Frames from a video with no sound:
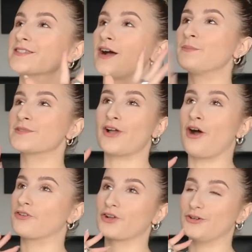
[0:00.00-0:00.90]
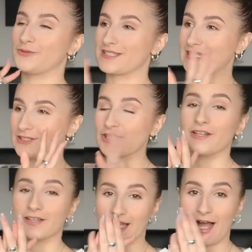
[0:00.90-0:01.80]
some Zara god was literally
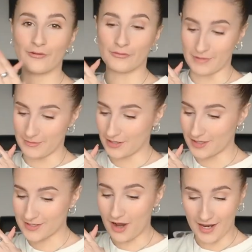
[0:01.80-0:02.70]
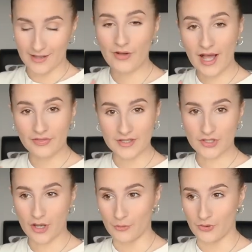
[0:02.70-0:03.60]
looking out for me because I have had this
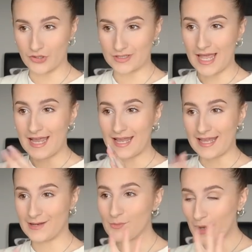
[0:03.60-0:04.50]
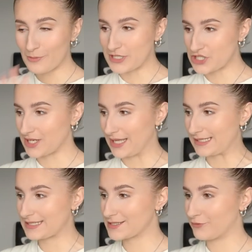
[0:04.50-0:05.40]
co-ord in my wish
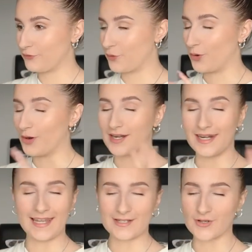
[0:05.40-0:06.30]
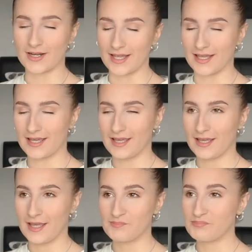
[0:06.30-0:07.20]
list for literally
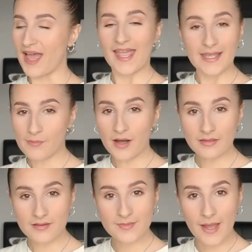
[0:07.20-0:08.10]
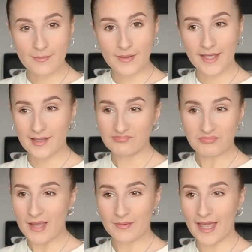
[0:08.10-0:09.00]
8 months, maybe
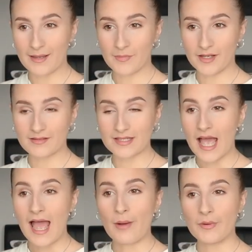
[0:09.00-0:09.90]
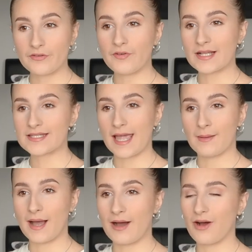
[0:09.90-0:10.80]
8 months. And when it first
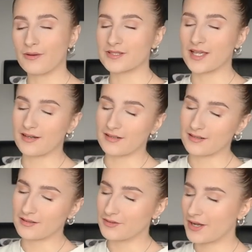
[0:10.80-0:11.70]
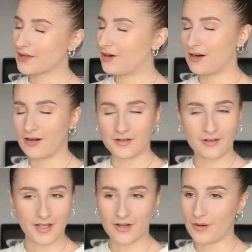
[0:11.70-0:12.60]
came out, I was like, oh, I
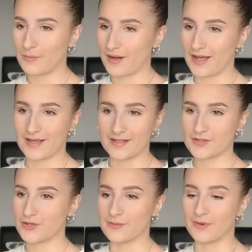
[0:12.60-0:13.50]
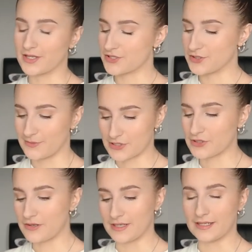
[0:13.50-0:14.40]
can't buy it. It's too much. I
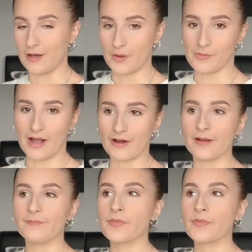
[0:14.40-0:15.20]
don't need it. I won't wear it.